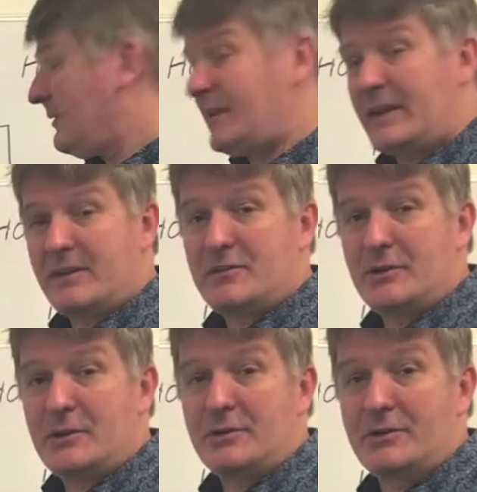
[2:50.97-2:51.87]
That gives
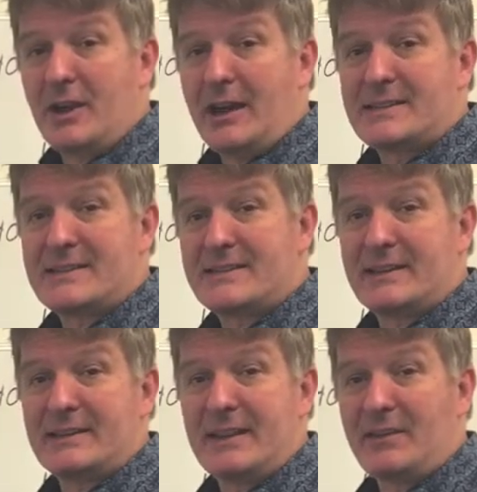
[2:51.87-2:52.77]
you a new thought.
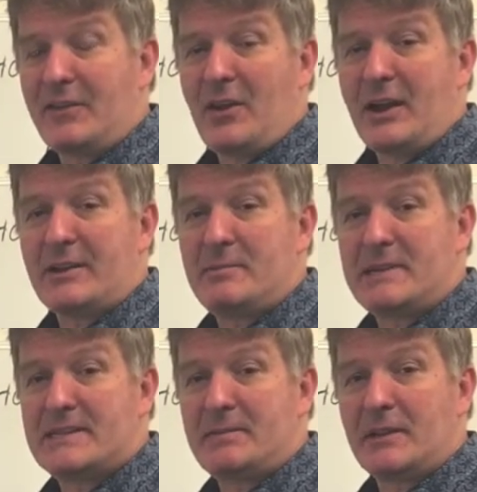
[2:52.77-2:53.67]
And the thought can
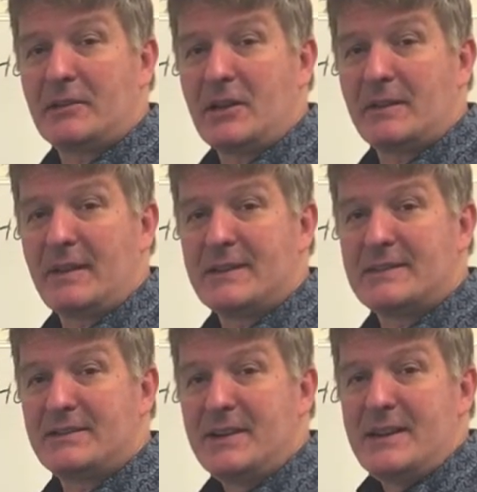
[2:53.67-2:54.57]
be something along the
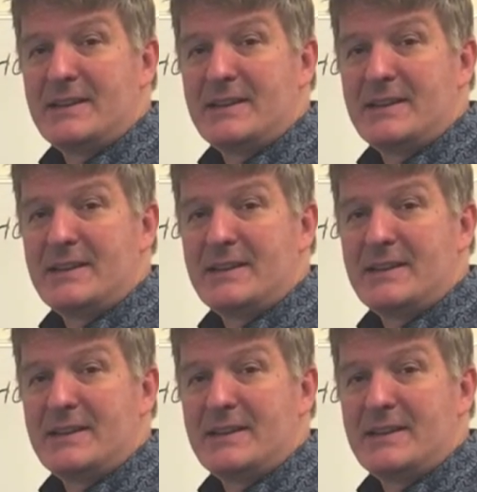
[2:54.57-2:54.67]
lines of,